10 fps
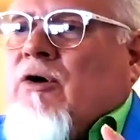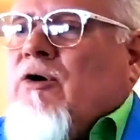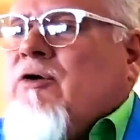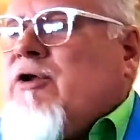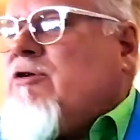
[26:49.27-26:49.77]

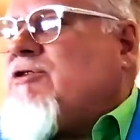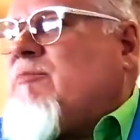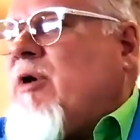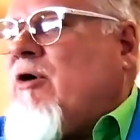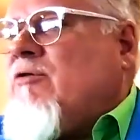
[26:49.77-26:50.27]
Who do you
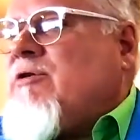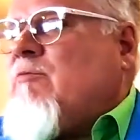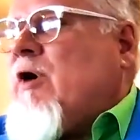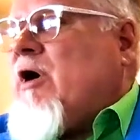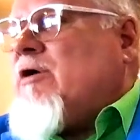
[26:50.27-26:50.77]
suppose it
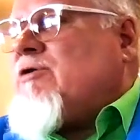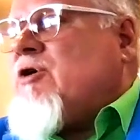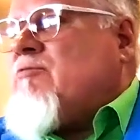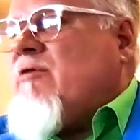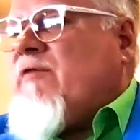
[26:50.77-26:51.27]
was
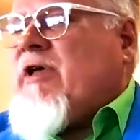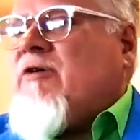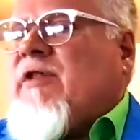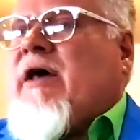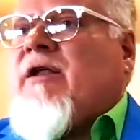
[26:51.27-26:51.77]
who
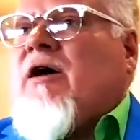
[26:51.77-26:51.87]
revealed that